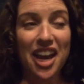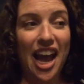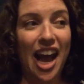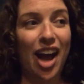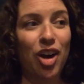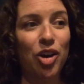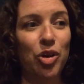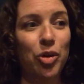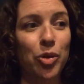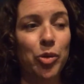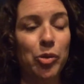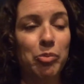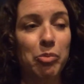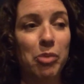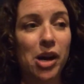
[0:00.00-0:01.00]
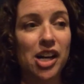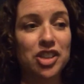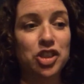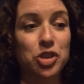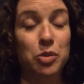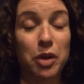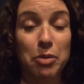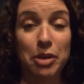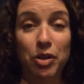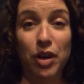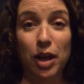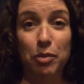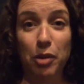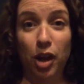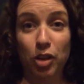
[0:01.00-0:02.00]
how much you want to be
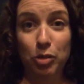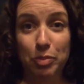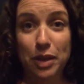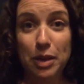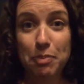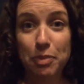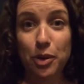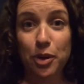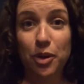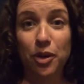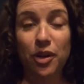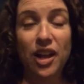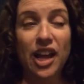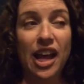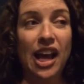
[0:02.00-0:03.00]
around other people.